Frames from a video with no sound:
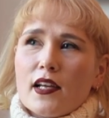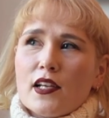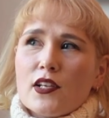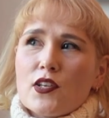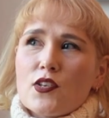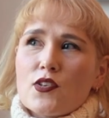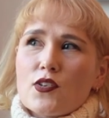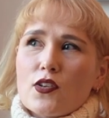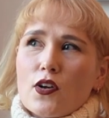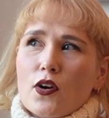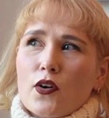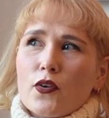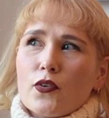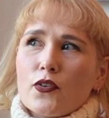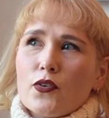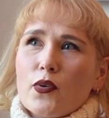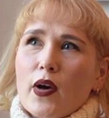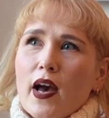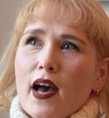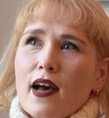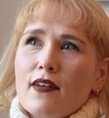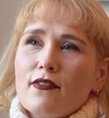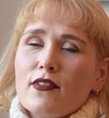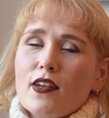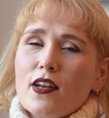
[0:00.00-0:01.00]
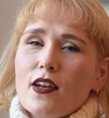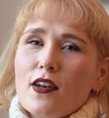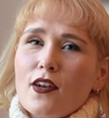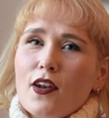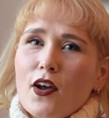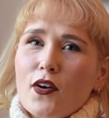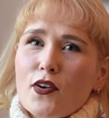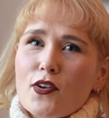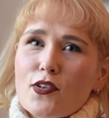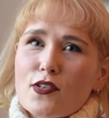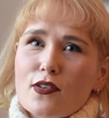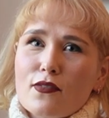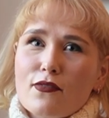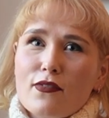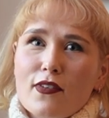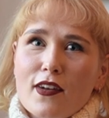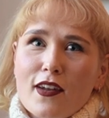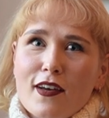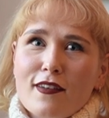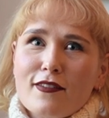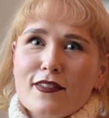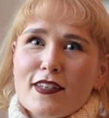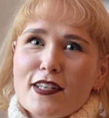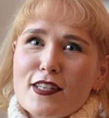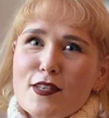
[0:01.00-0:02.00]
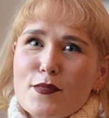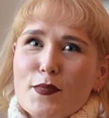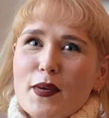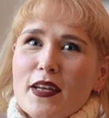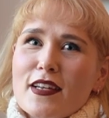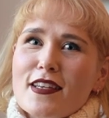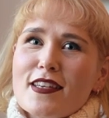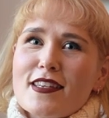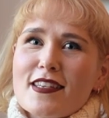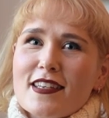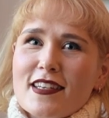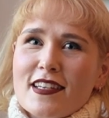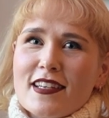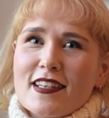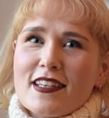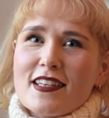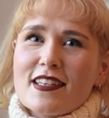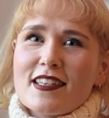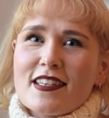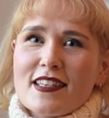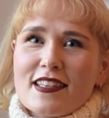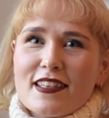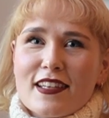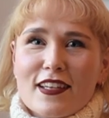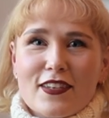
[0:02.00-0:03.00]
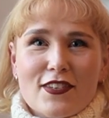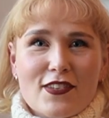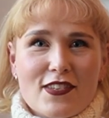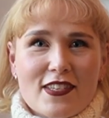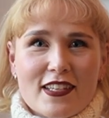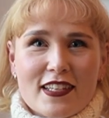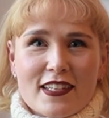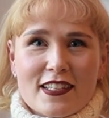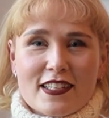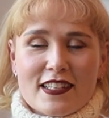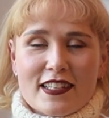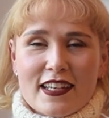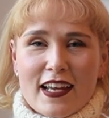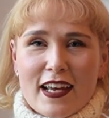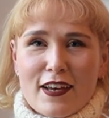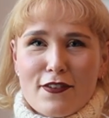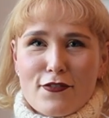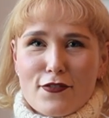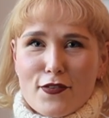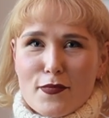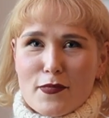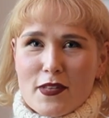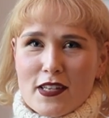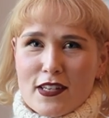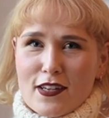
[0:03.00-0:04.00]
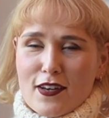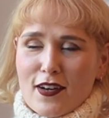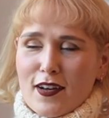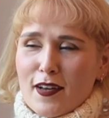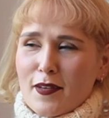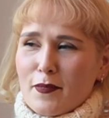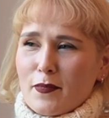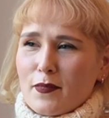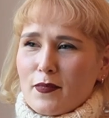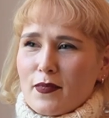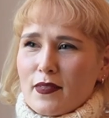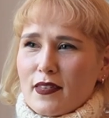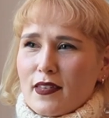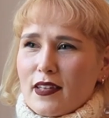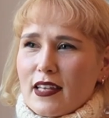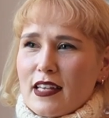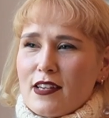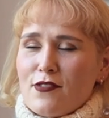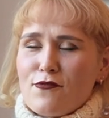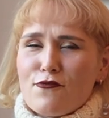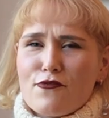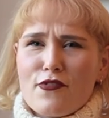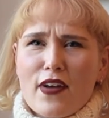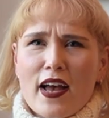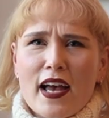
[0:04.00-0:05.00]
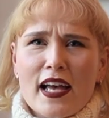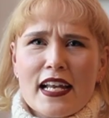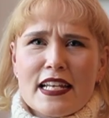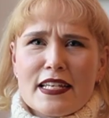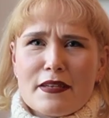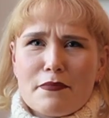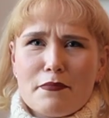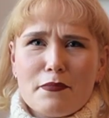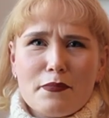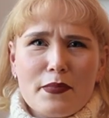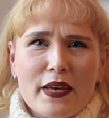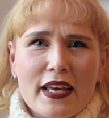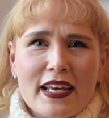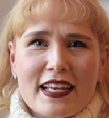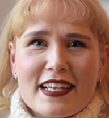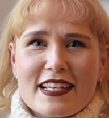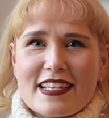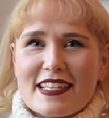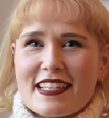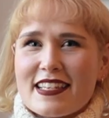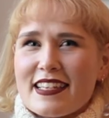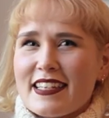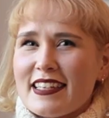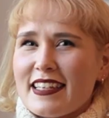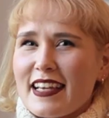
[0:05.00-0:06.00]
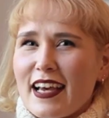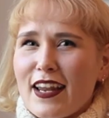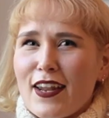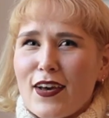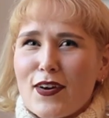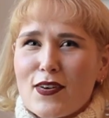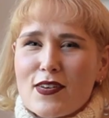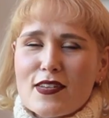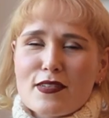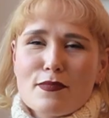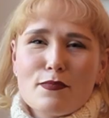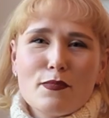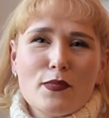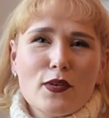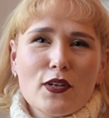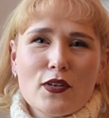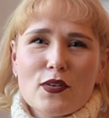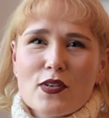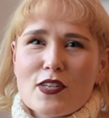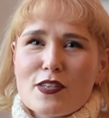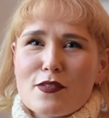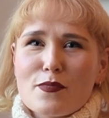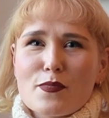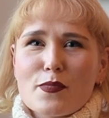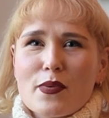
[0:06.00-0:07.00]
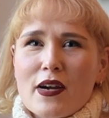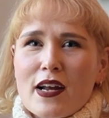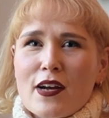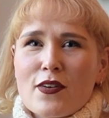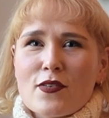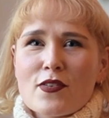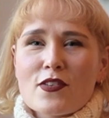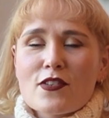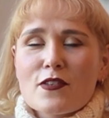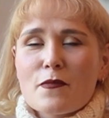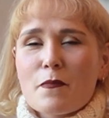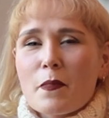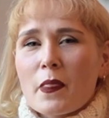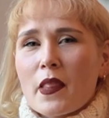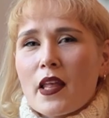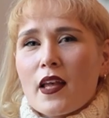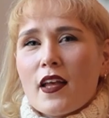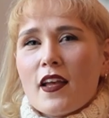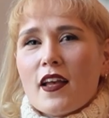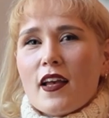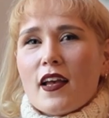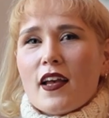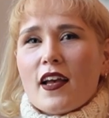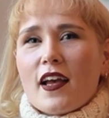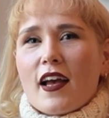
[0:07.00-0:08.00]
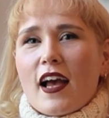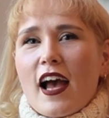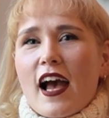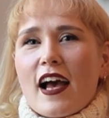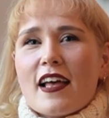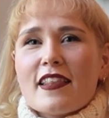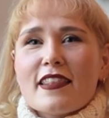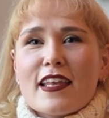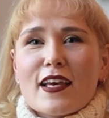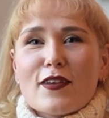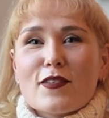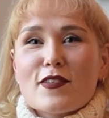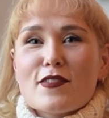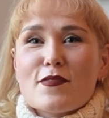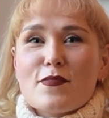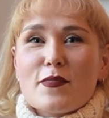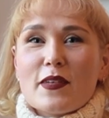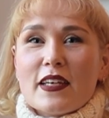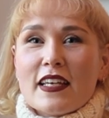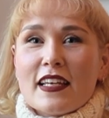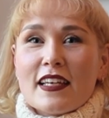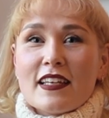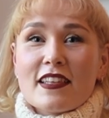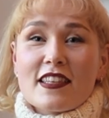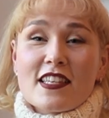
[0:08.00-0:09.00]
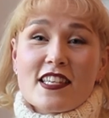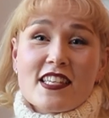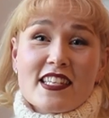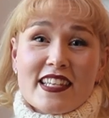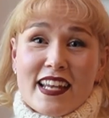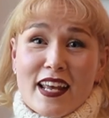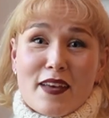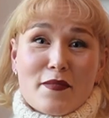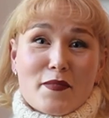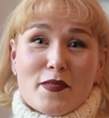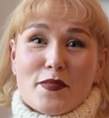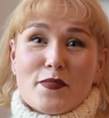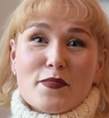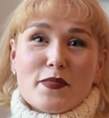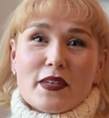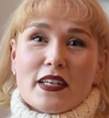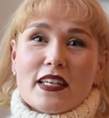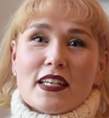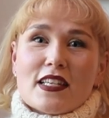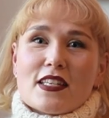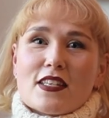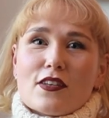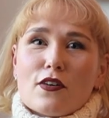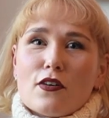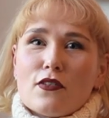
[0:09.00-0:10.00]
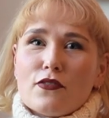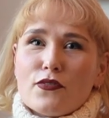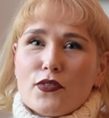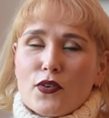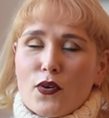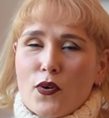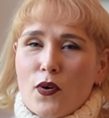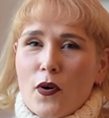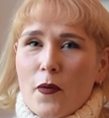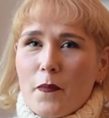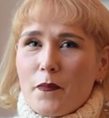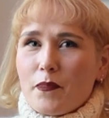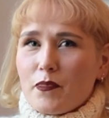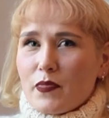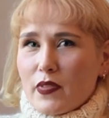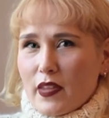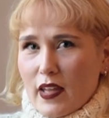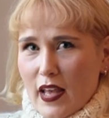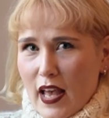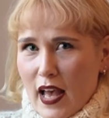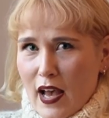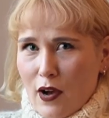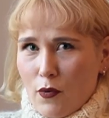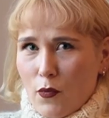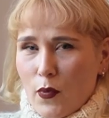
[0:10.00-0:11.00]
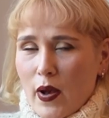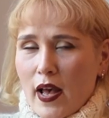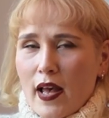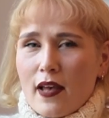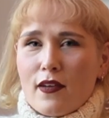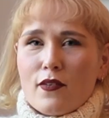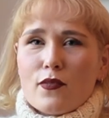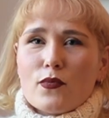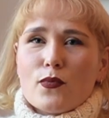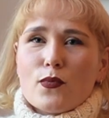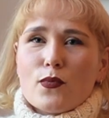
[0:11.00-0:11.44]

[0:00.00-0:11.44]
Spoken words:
So you have loads of lovely Spencers that you see today from the time in red and pinks and yellows and blues and browns, and they would be the statement piece of your outwear